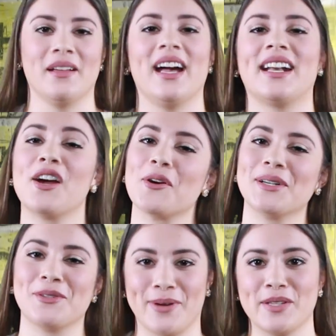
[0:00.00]
At our
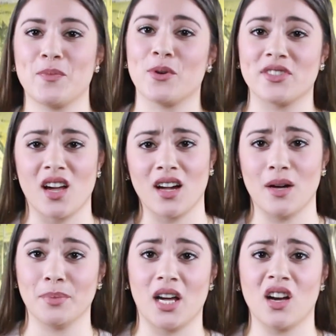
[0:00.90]

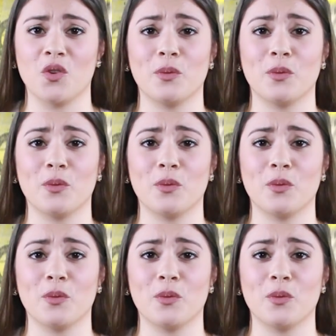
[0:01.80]
noiseporn.com blog,